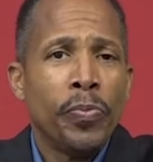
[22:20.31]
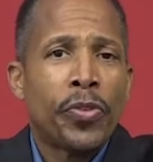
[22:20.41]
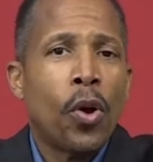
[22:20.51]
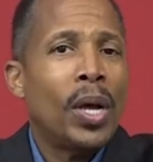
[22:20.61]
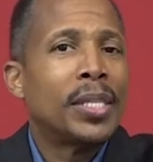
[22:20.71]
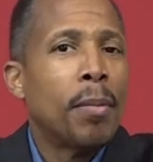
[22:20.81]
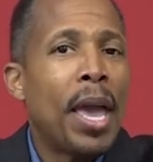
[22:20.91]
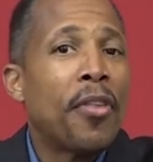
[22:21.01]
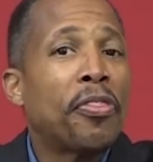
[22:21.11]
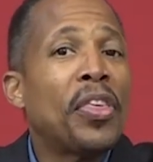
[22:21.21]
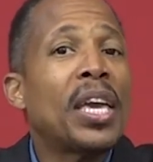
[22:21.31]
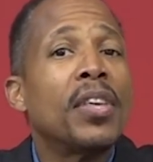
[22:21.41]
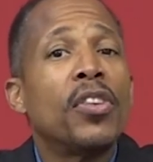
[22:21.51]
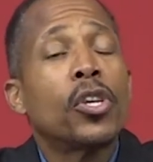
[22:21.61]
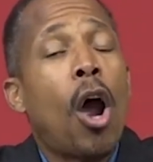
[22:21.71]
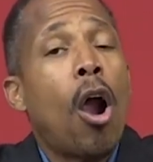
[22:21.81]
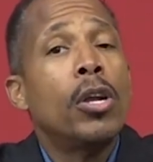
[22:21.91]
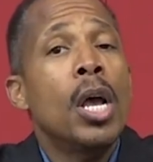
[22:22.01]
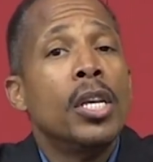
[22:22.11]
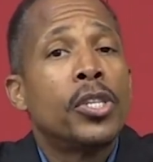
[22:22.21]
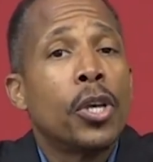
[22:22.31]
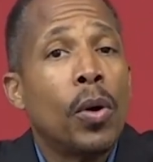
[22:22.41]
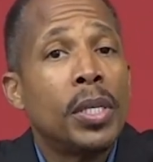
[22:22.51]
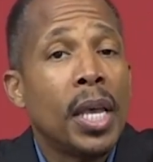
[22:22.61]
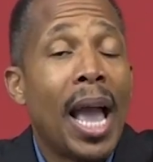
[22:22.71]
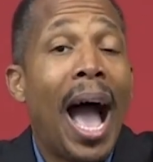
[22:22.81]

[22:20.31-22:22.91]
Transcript: So as a man think in his heart, so is he.